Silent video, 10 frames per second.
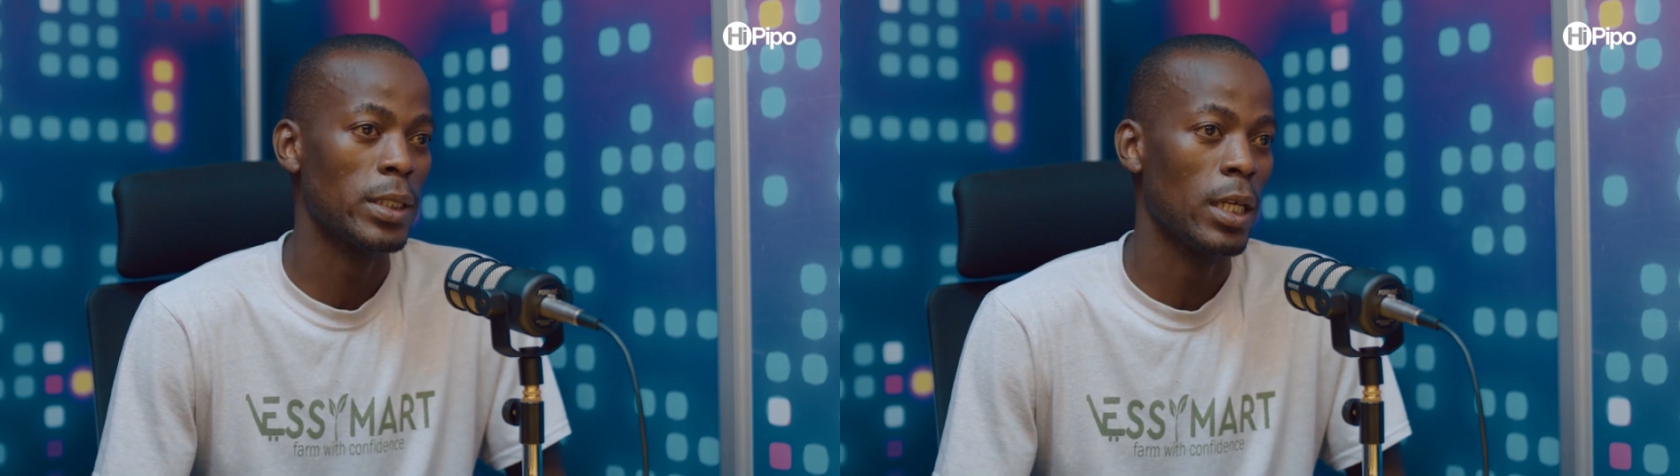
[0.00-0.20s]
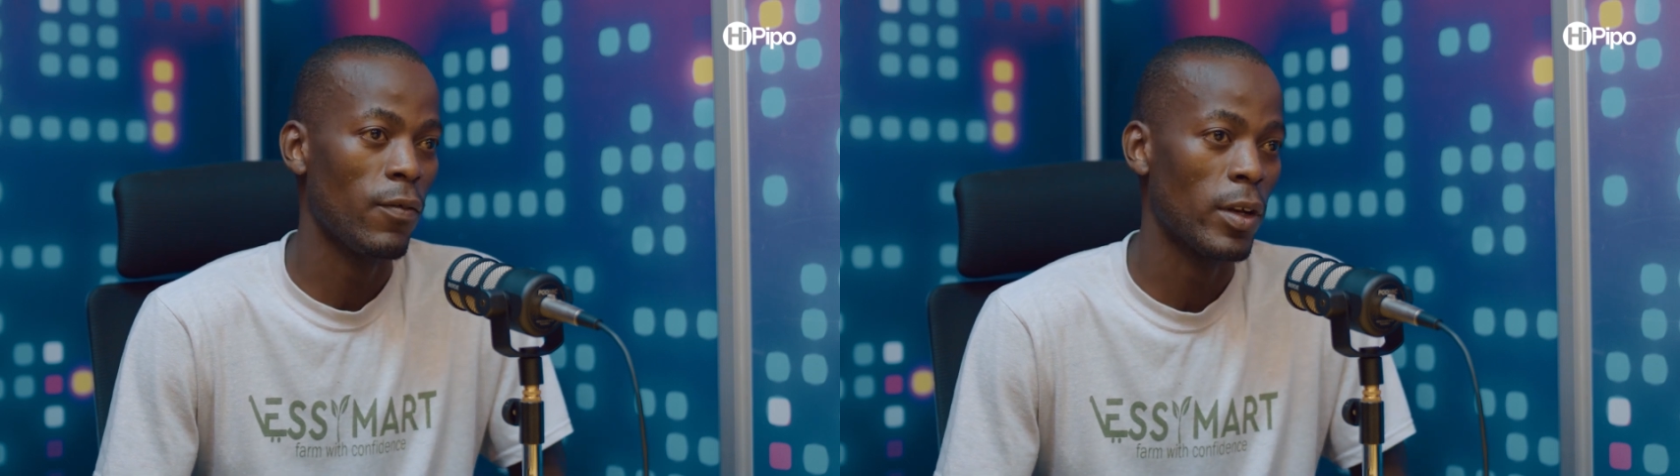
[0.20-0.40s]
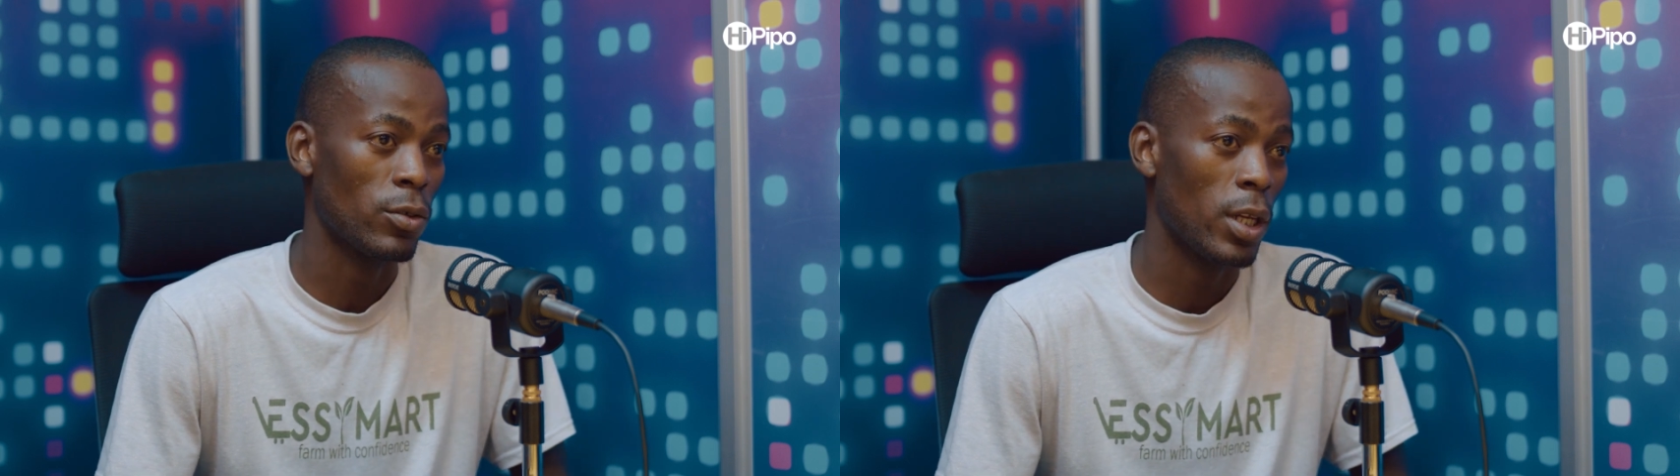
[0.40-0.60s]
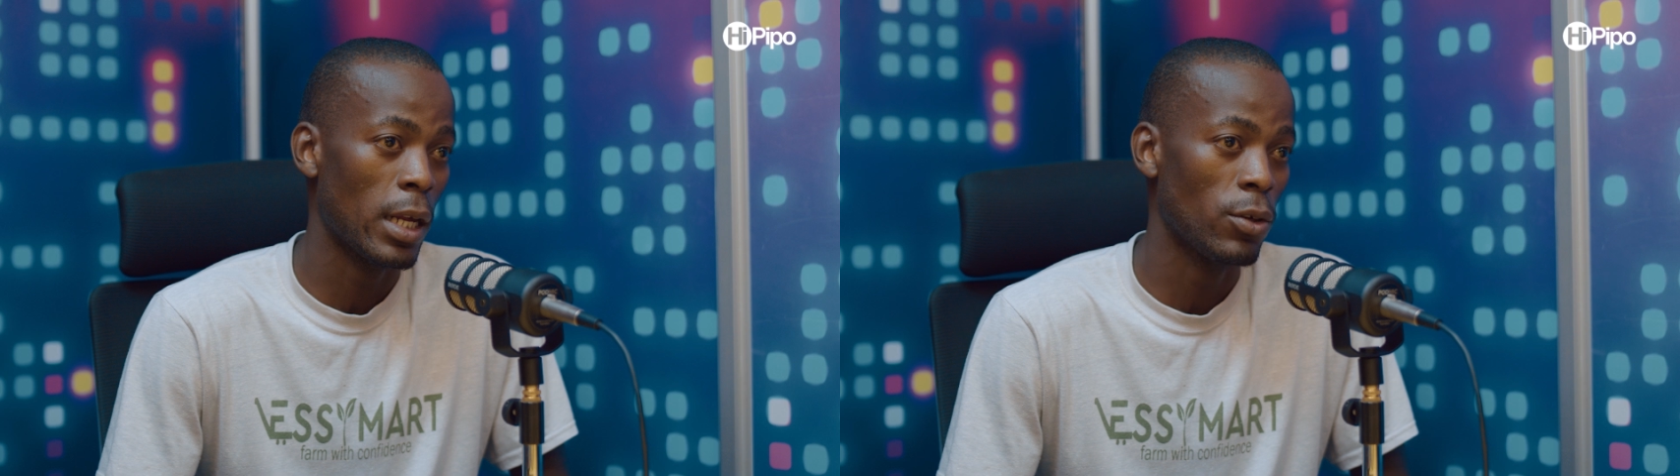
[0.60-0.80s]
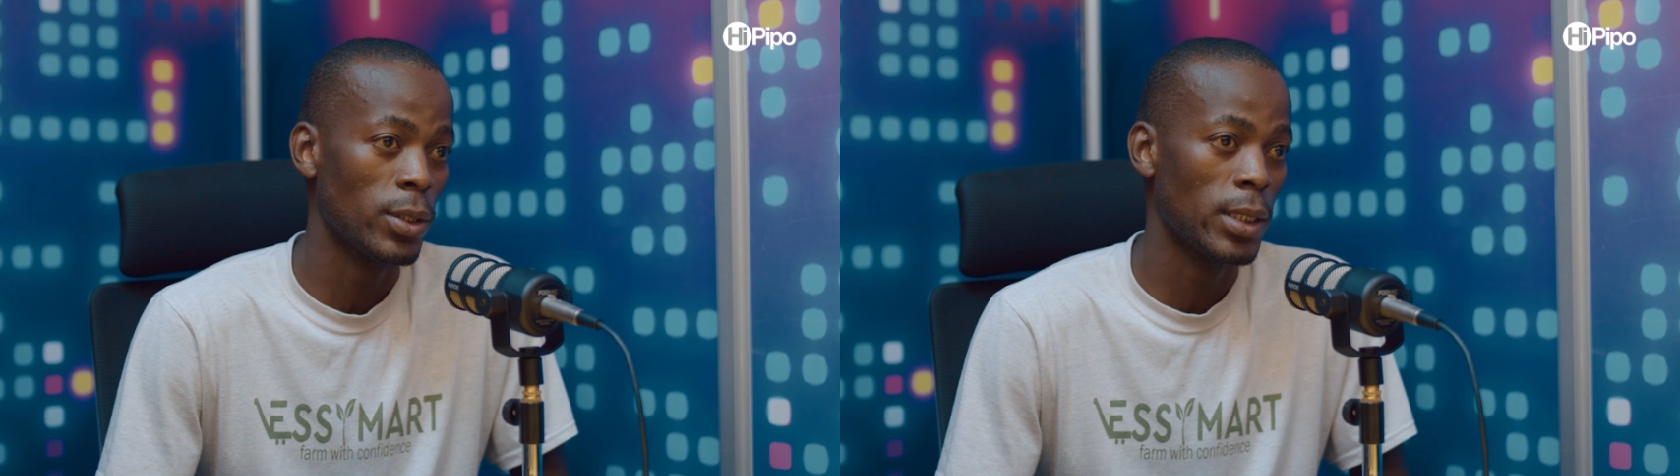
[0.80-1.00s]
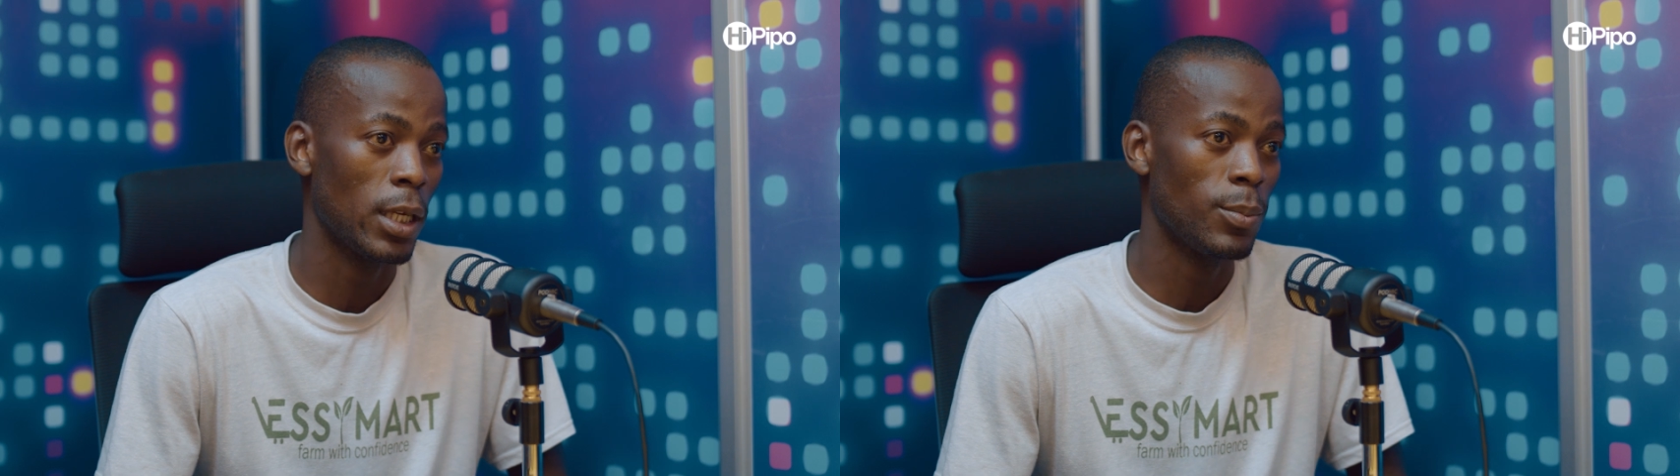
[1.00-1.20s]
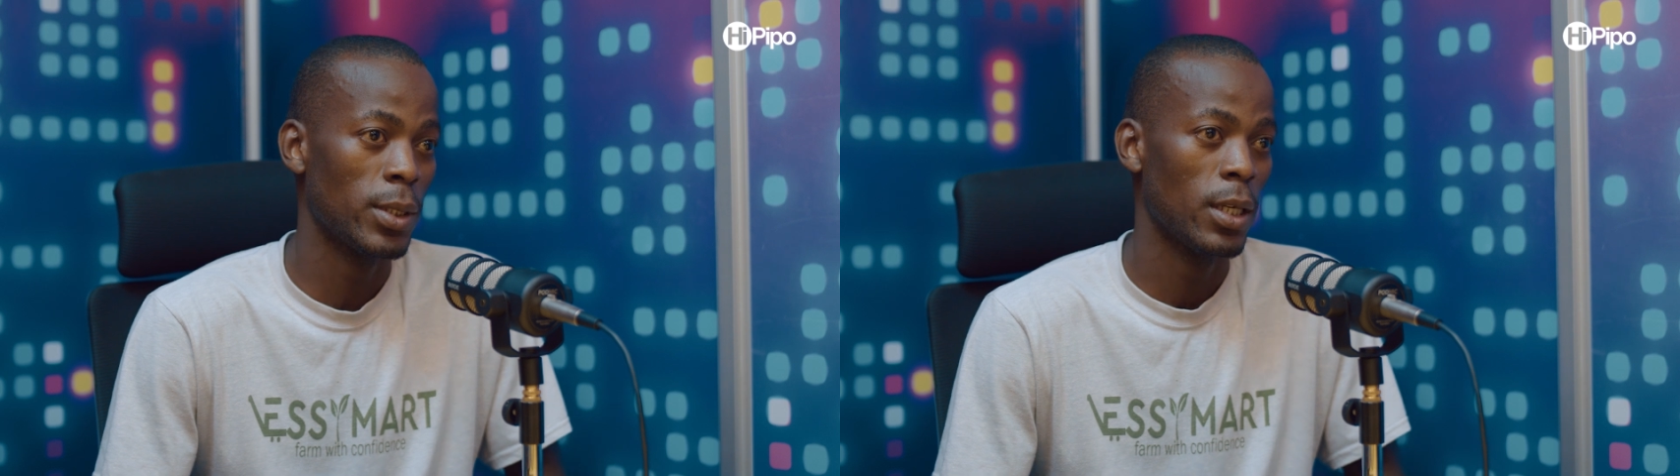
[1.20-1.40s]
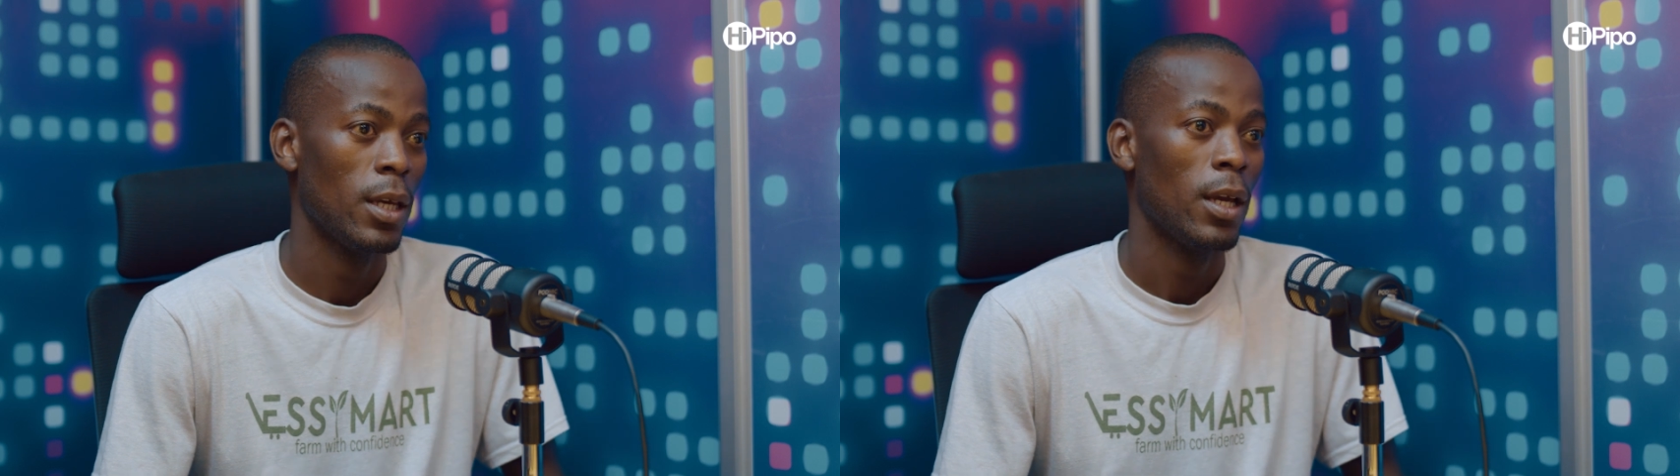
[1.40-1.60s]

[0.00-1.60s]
delivered to their doorsteps,